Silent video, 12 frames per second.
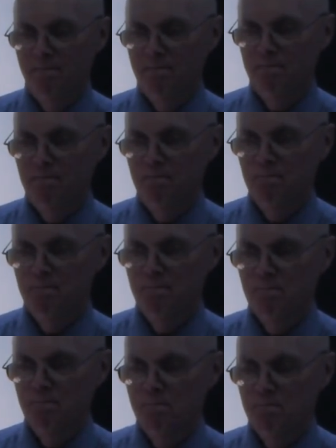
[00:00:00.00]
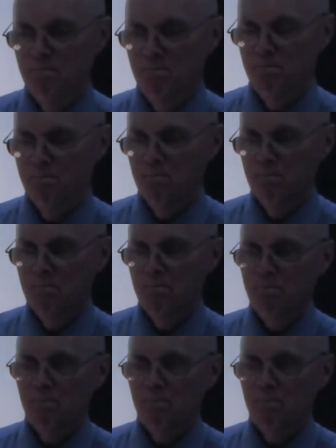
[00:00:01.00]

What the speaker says: No one is speaking in this clip.